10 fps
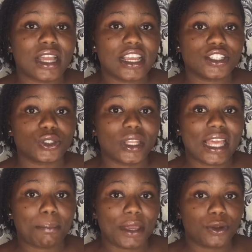is not
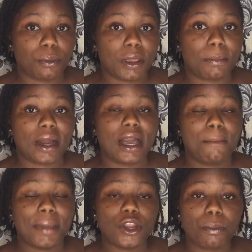like pen on paper.
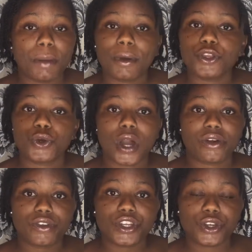Pen on paper, you
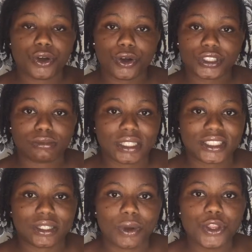can read your course
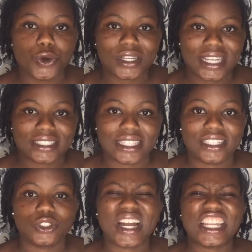material. When you
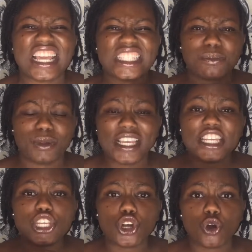understand, you can explain
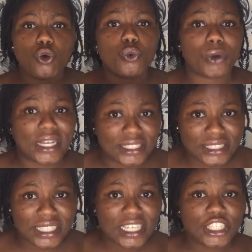in your own
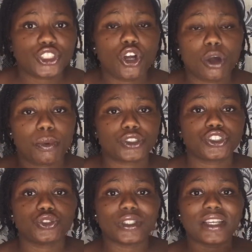words. It's not
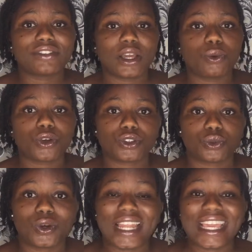compulsory you give them word to
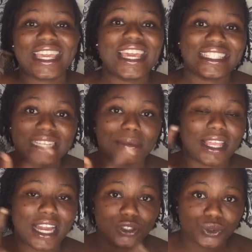word like e-exam
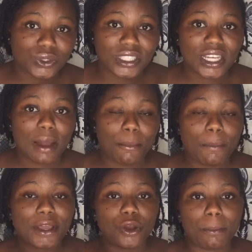that you are doing,
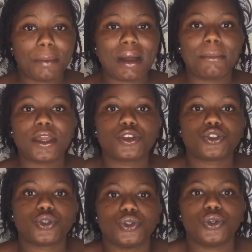but pen on paper make it
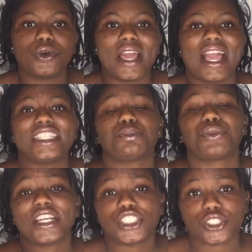to
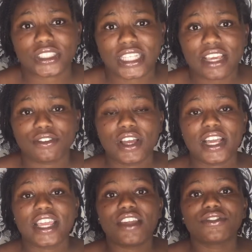express yourself,
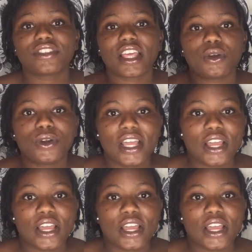gives them